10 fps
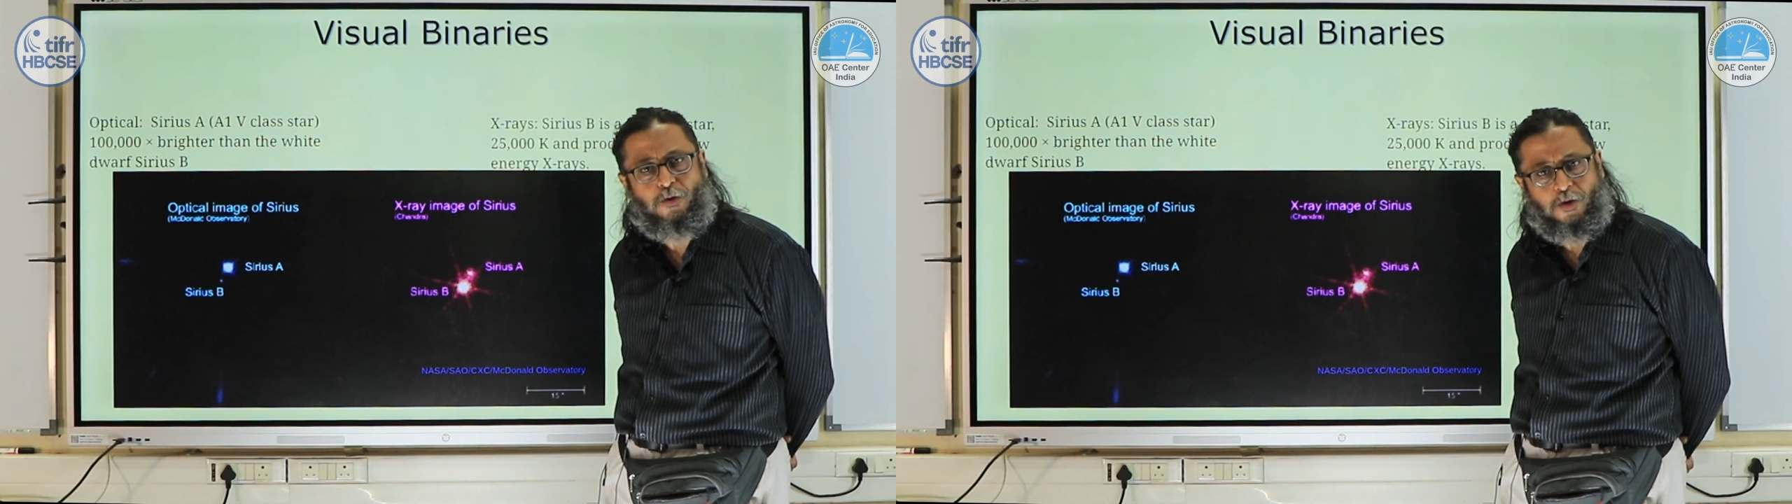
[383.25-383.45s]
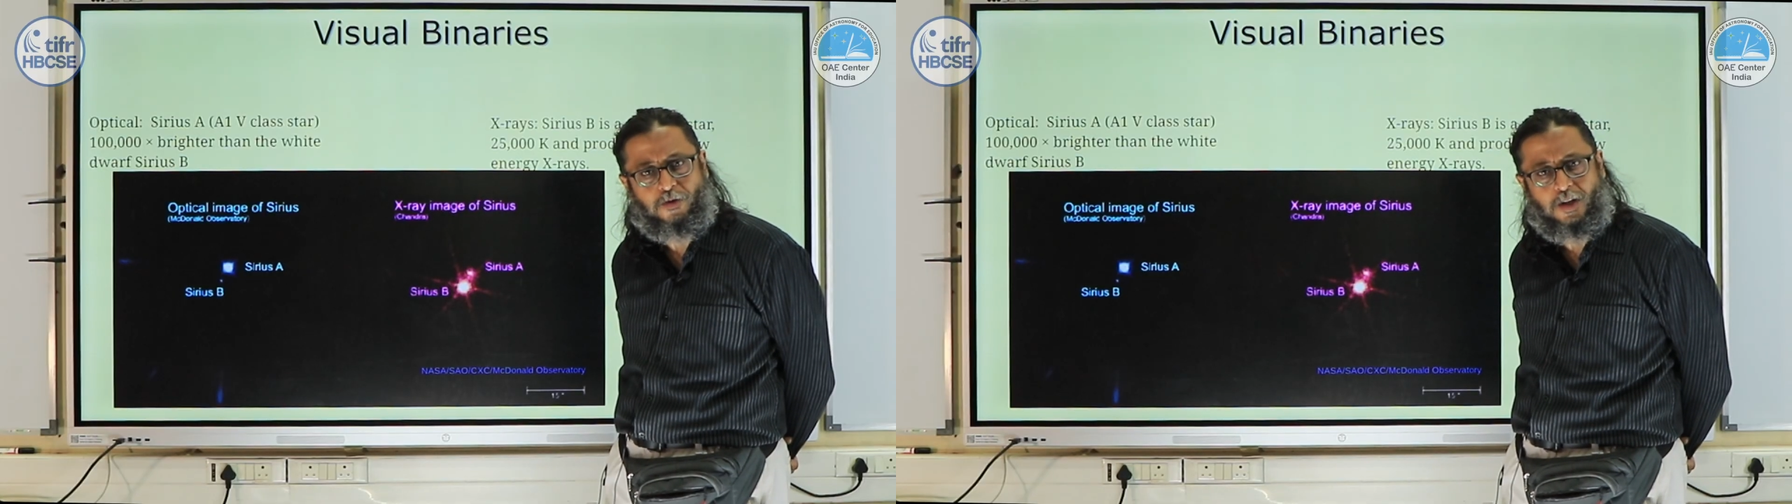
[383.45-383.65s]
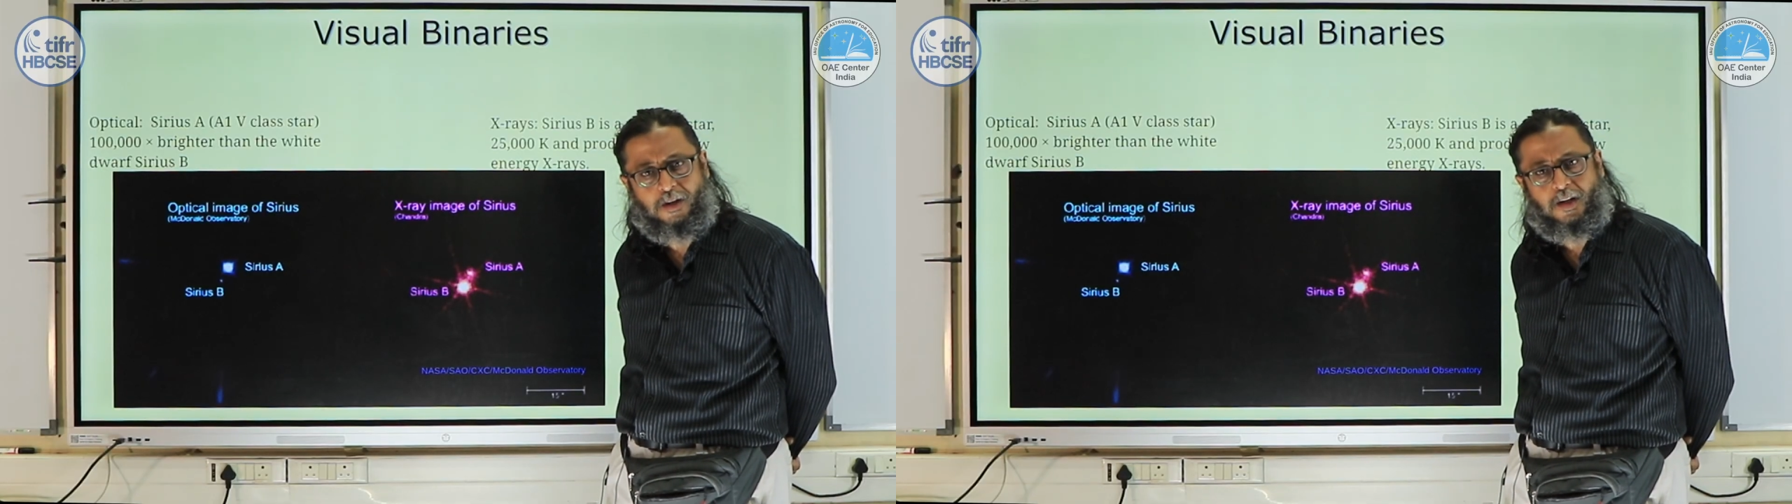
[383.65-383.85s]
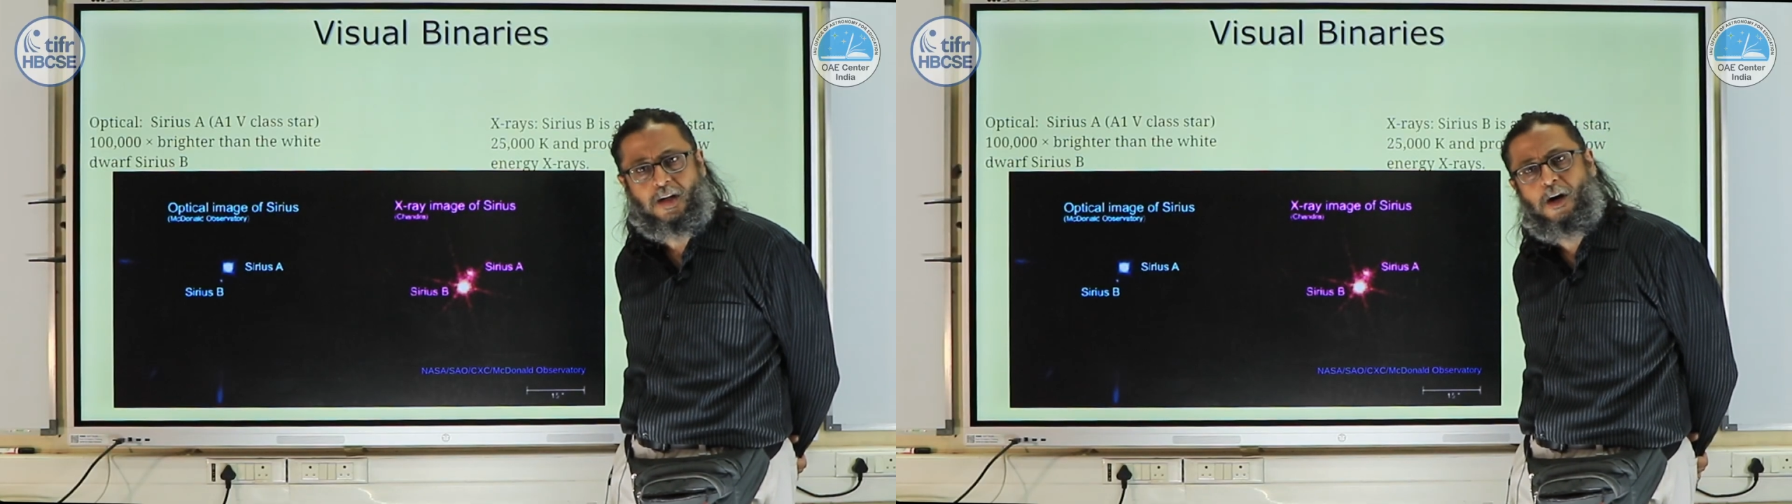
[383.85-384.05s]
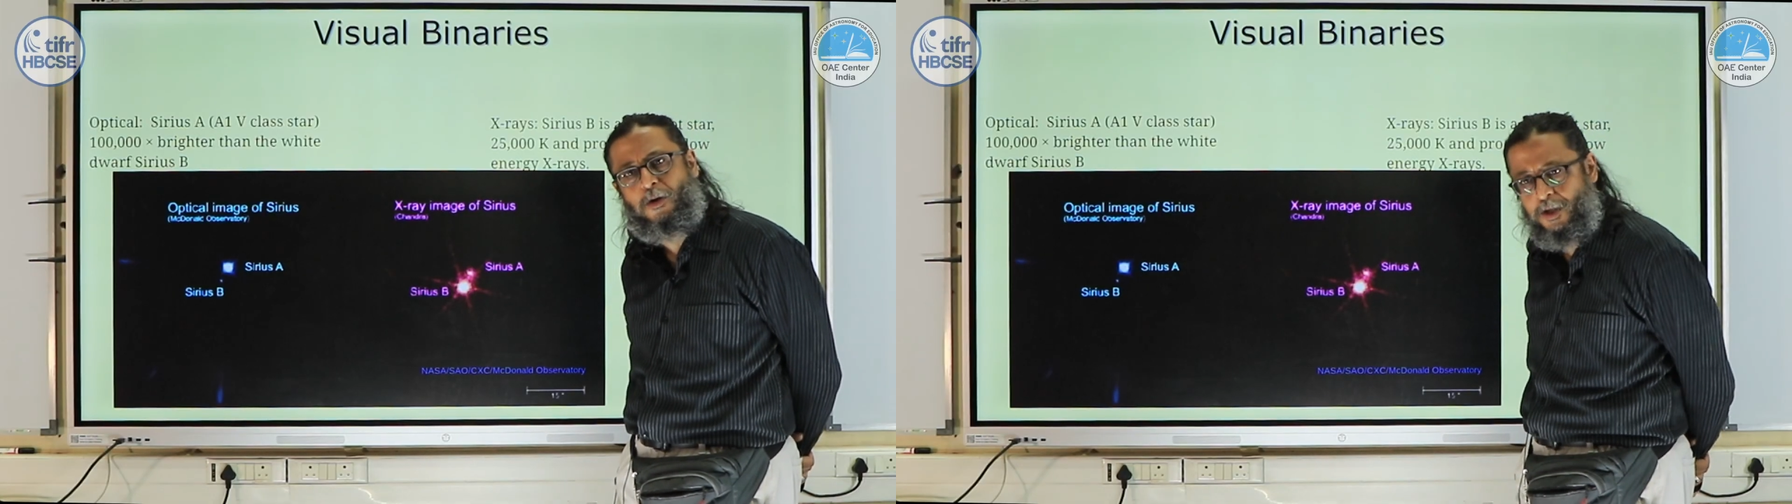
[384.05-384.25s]
dwarf stars
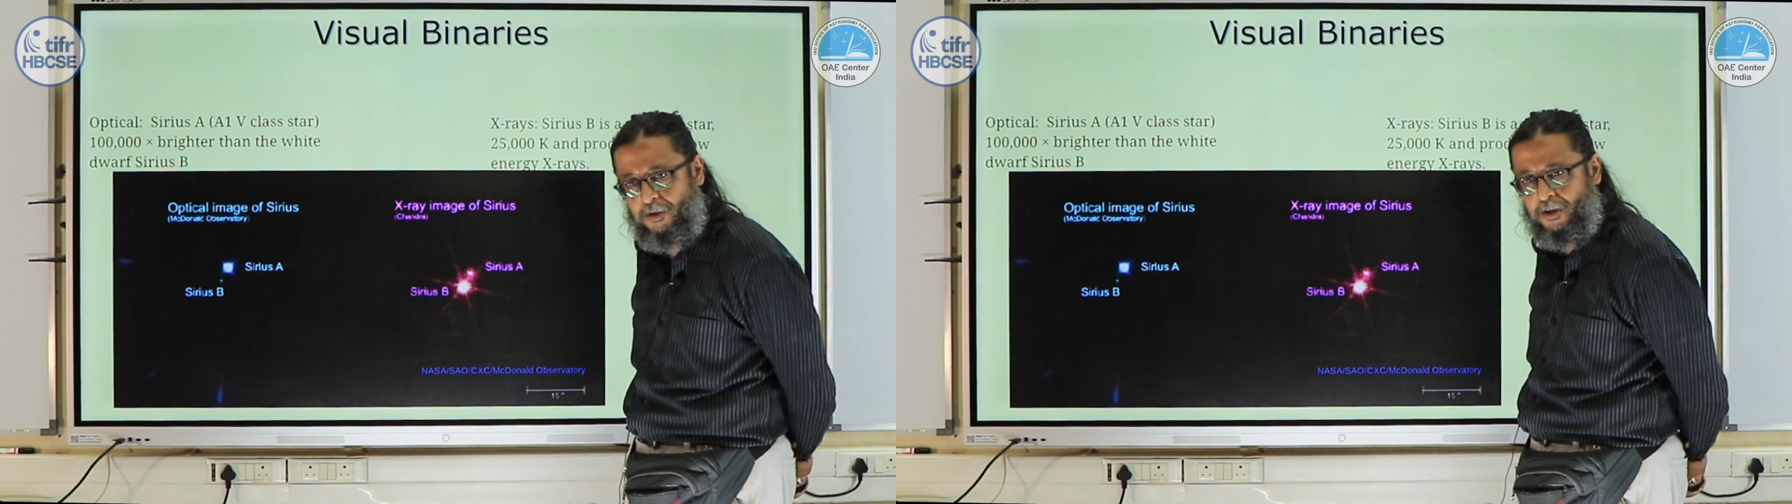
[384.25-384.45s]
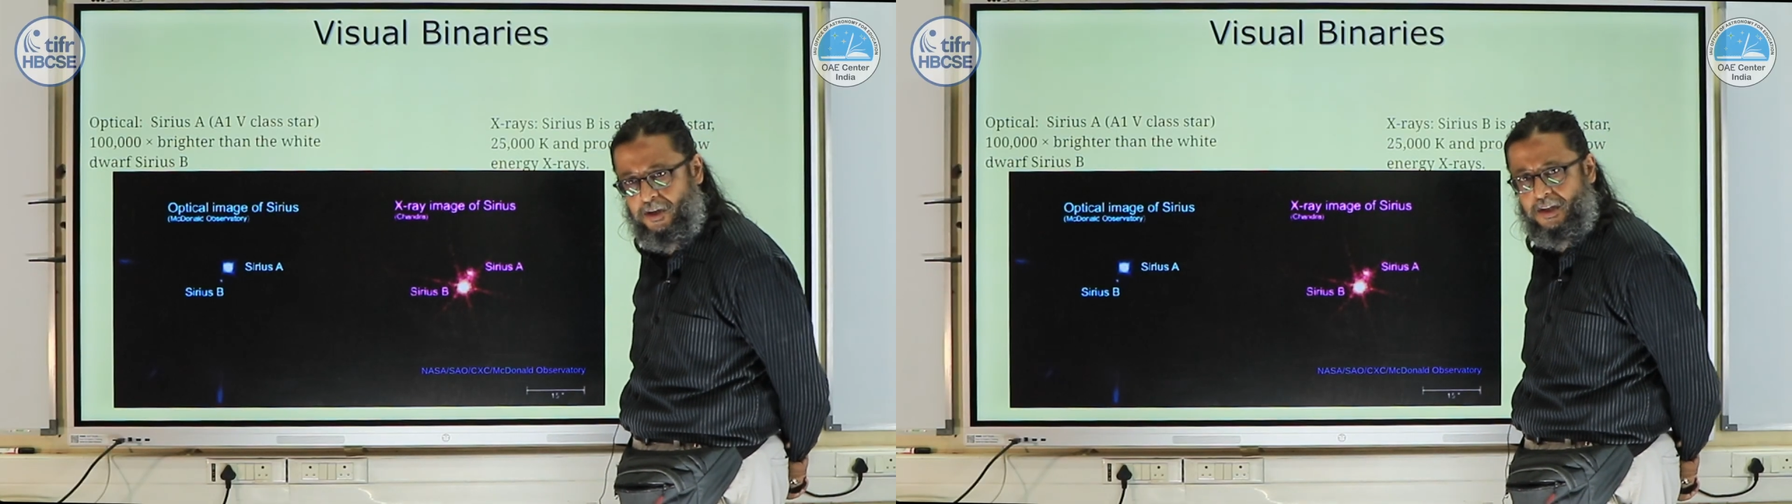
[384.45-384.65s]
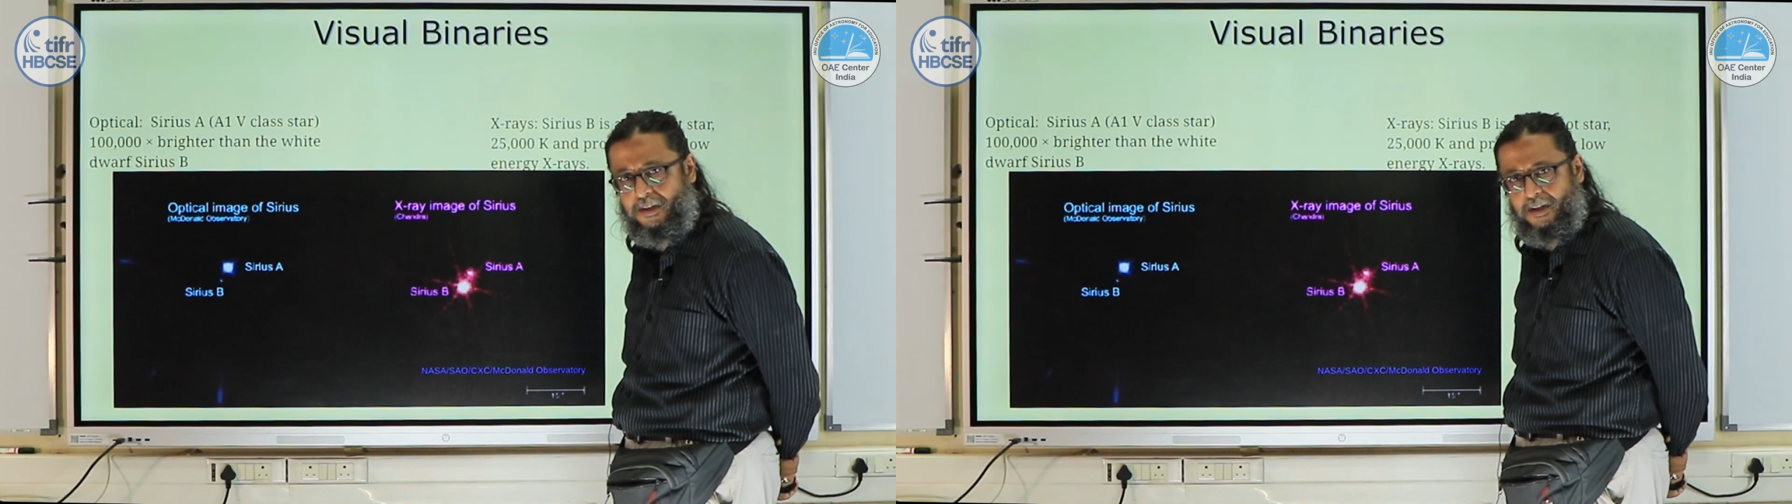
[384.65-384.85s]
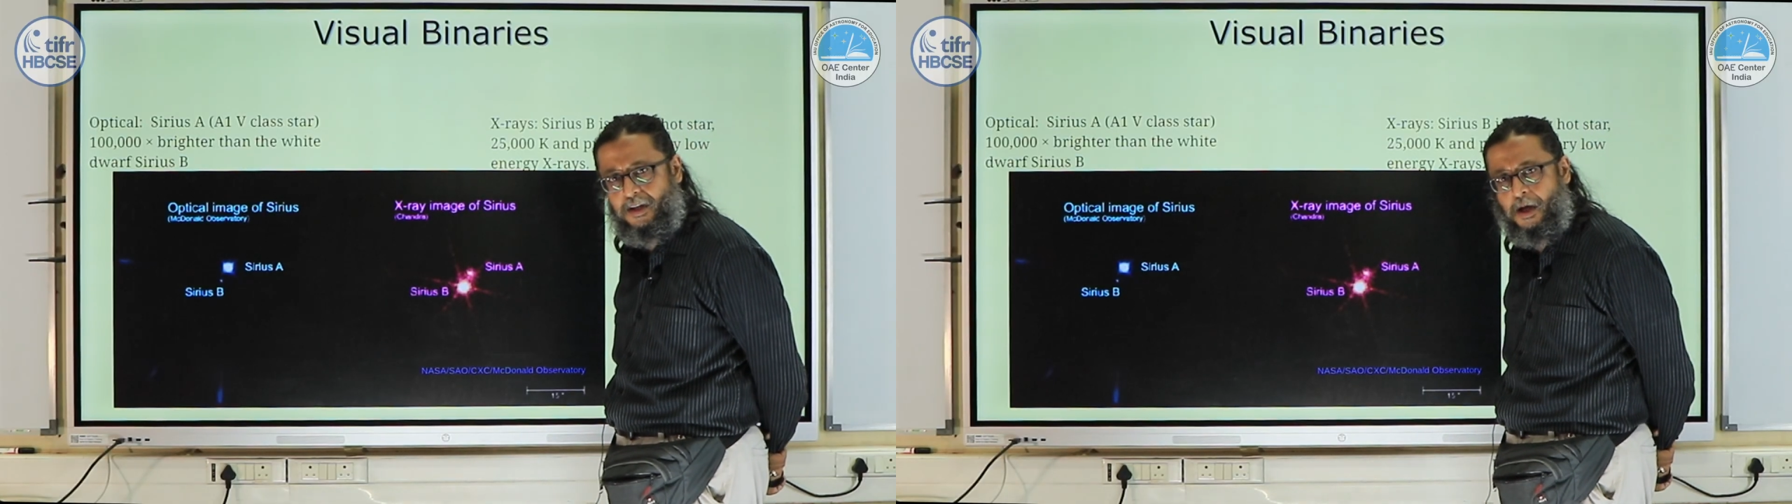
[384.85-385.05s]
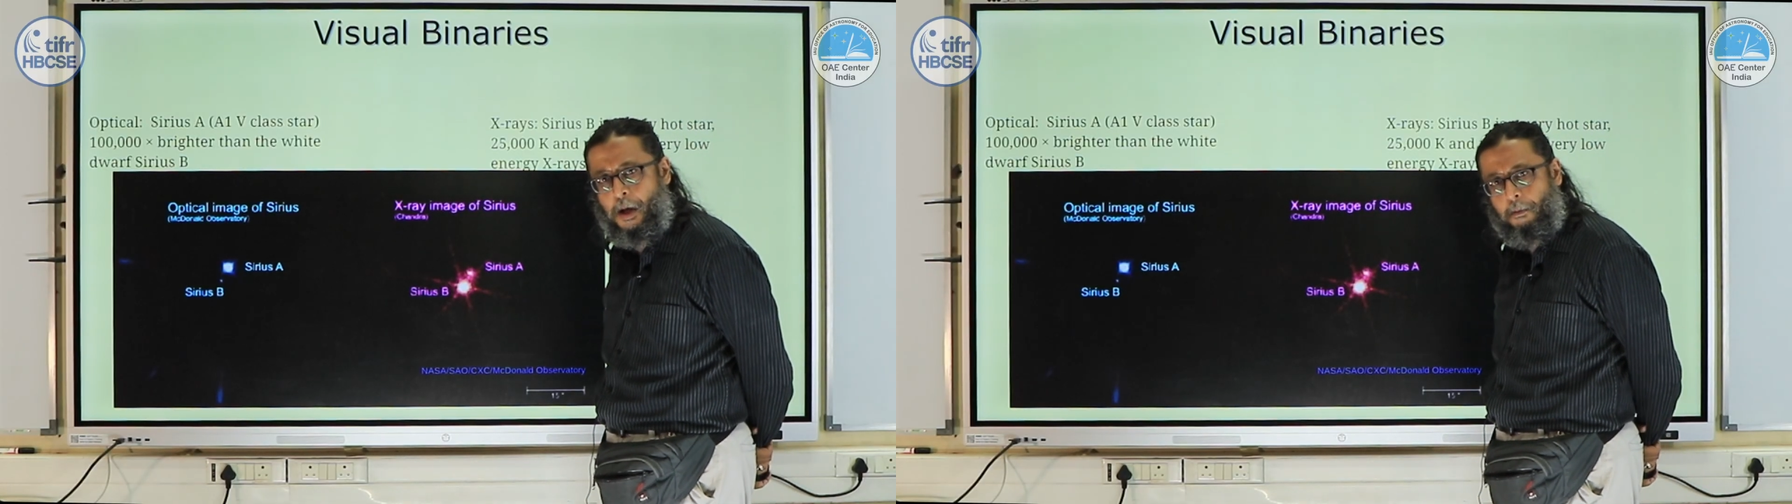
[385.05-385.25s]
and how they were created.